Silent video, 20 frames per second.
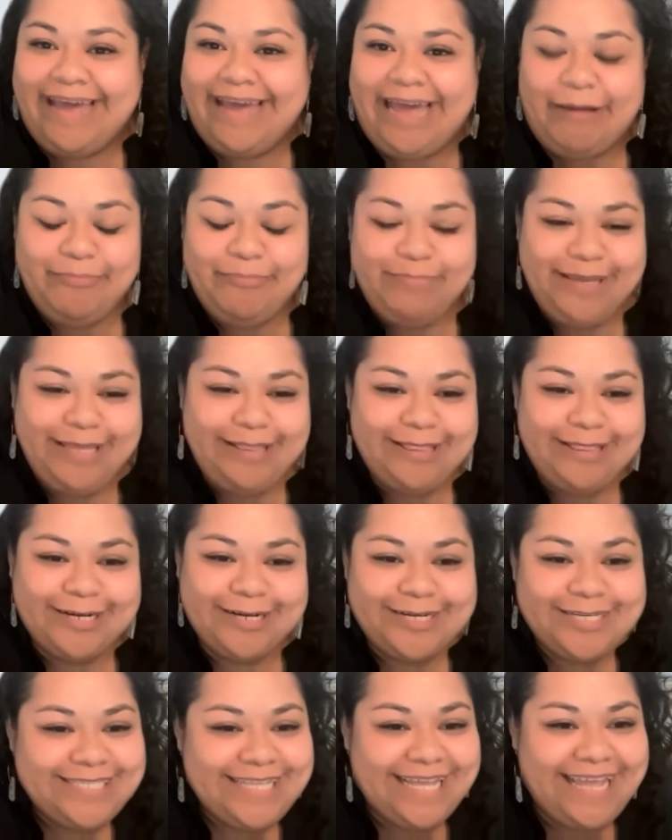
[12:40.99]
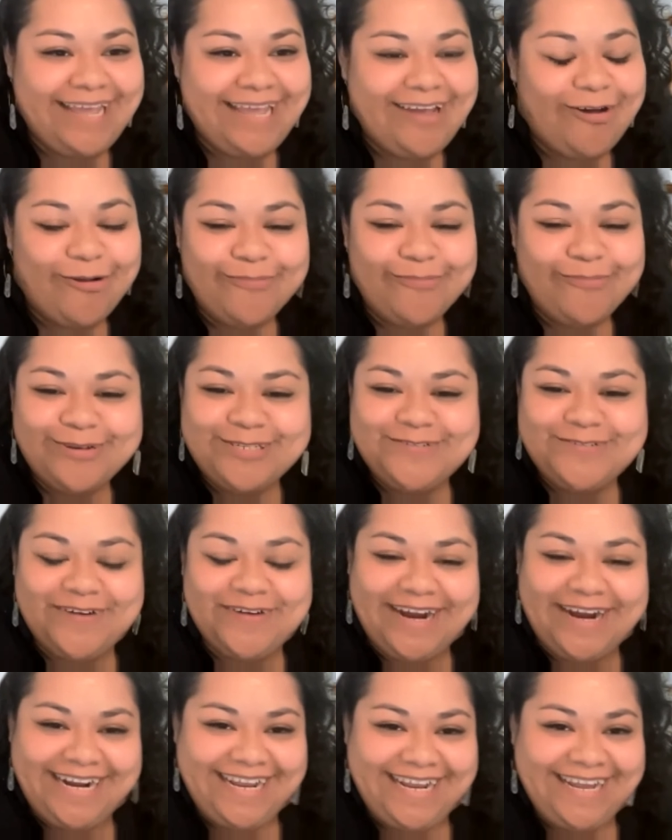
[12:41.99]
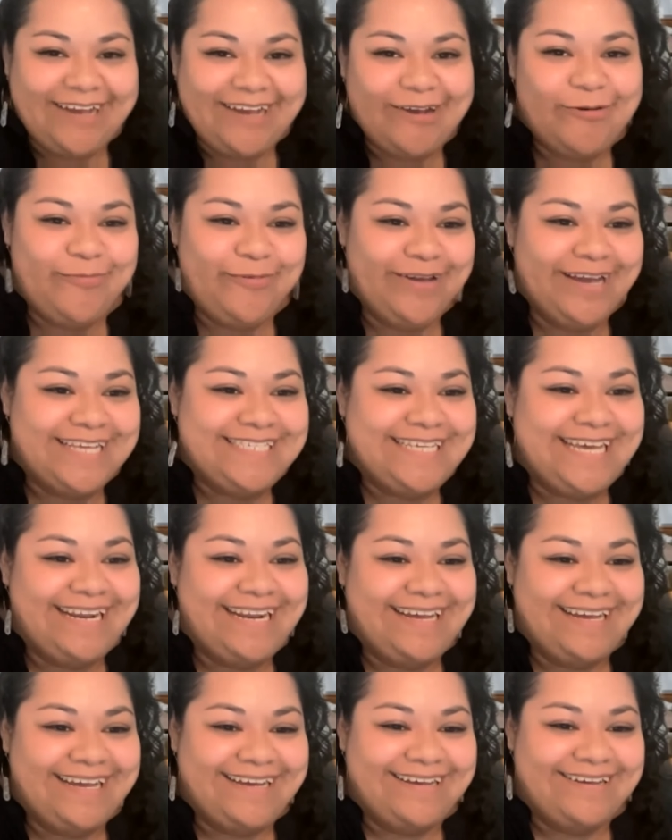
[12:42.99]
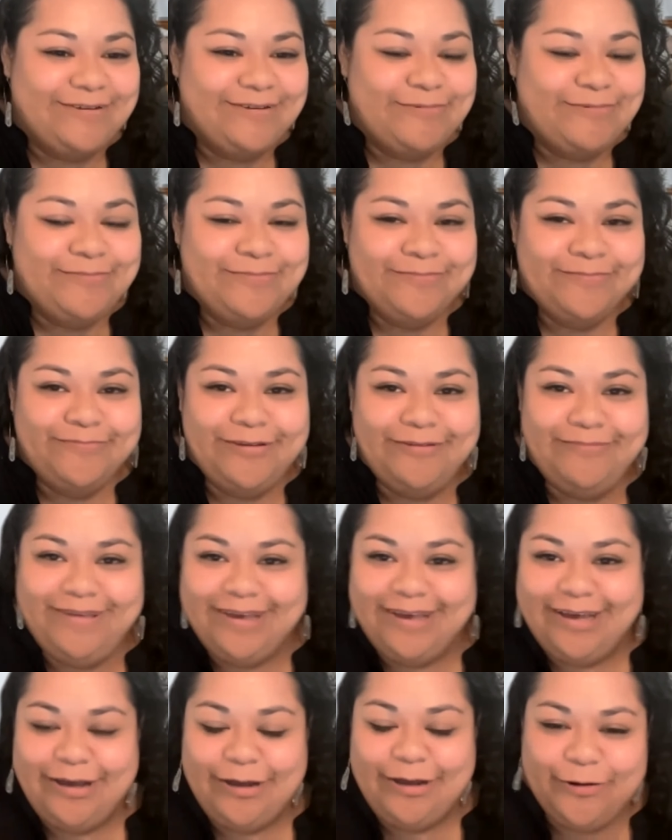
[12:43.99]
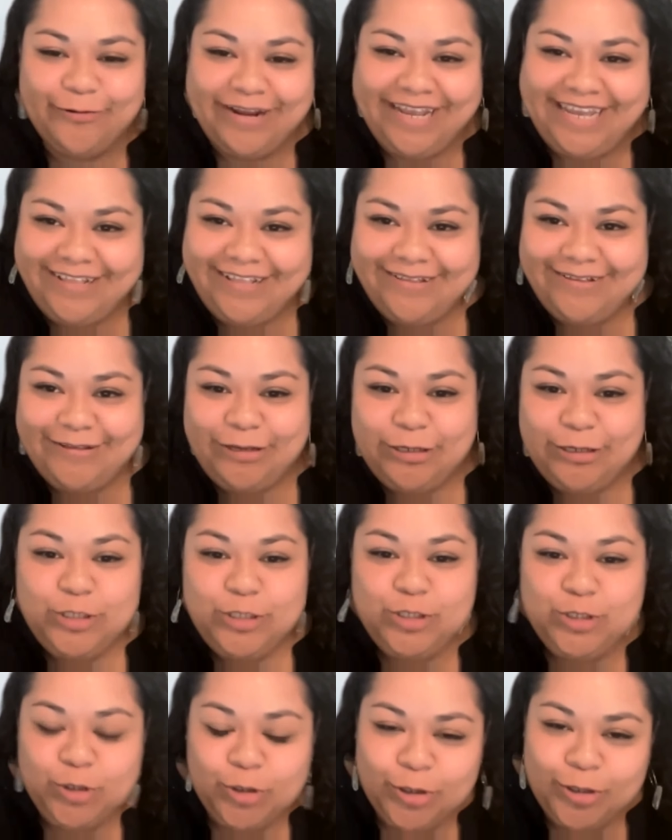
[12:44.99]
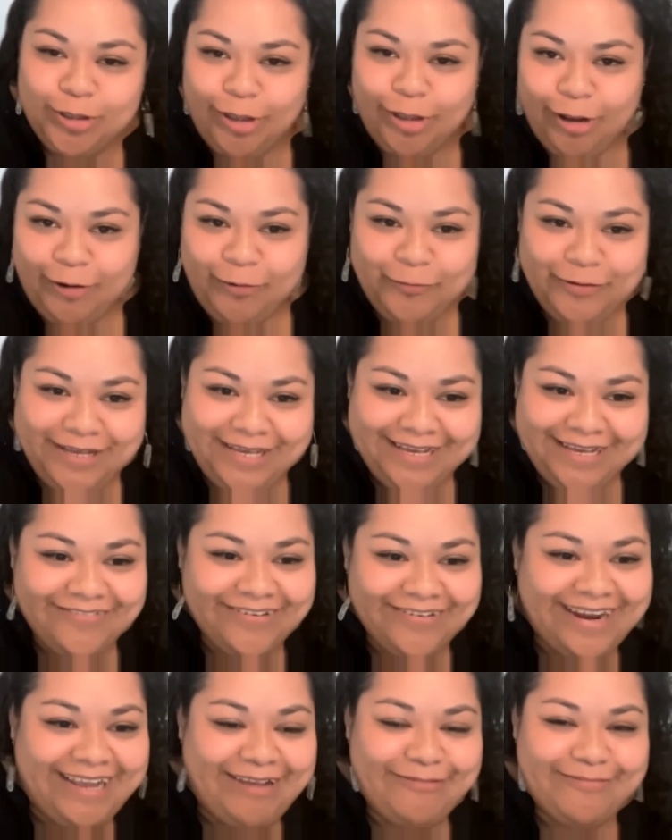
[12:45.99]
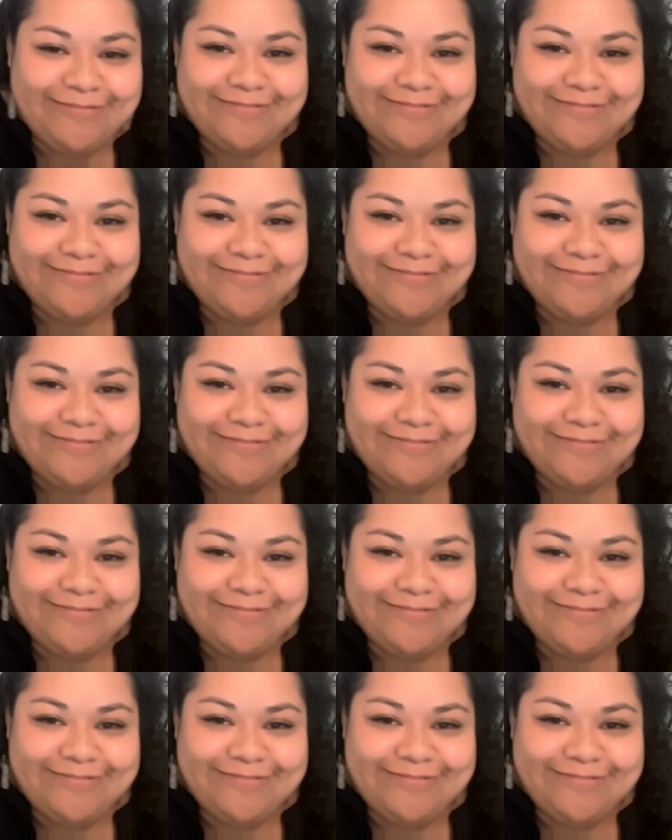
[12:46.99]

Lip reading: Happy Thursday, almost Friday. I hope you guys had maybe a great short, long week, right?